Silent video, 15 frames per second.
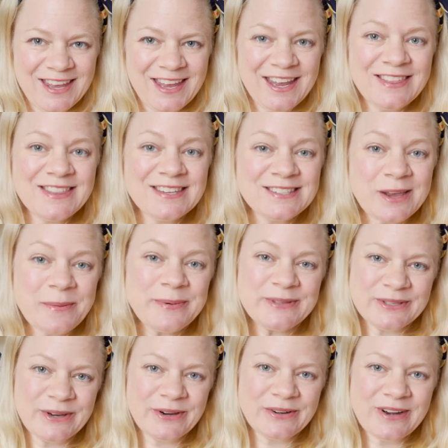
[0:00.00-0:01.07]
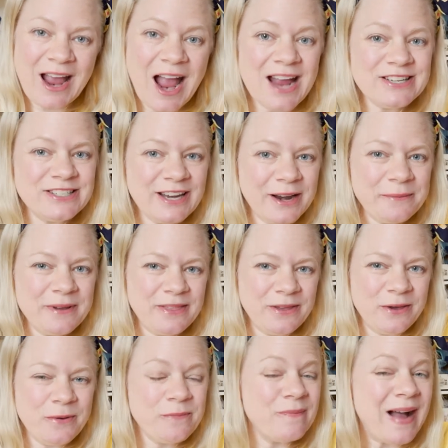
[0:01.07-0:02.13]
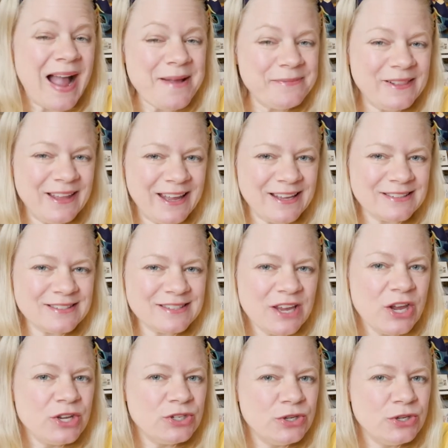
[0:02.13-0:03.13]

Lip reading: In this episode, I share with you my plans